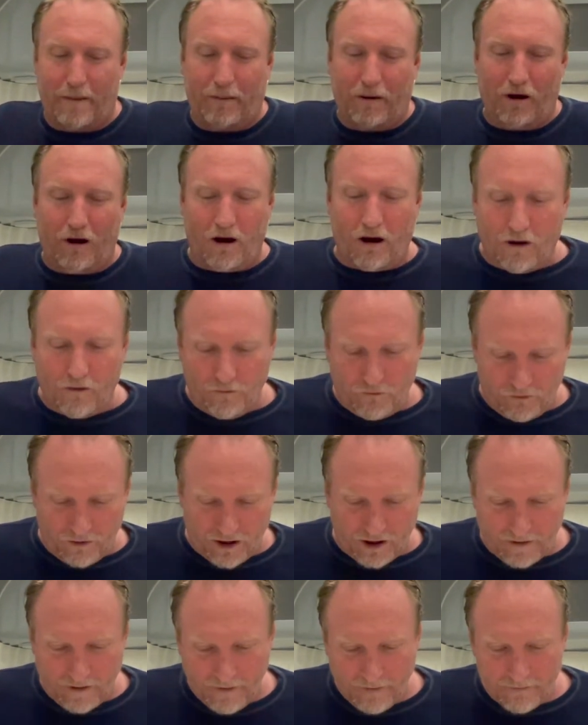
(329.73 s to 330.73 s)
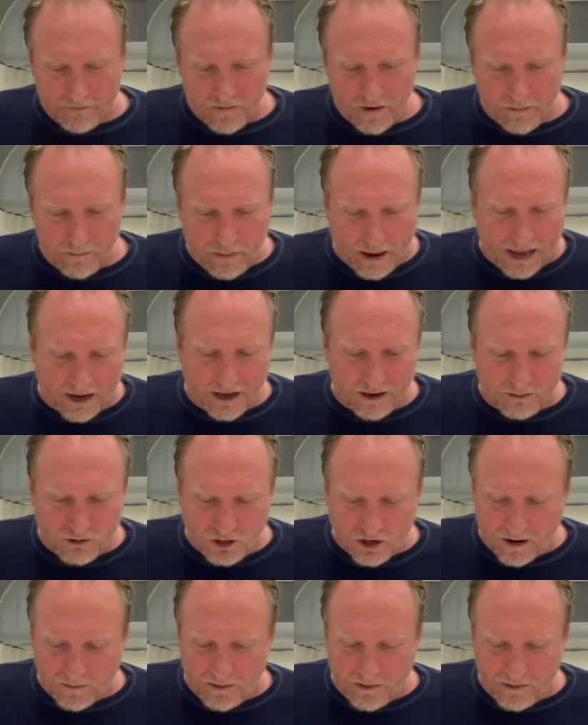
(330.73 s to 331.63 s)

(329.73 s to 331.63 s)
perfect backup job.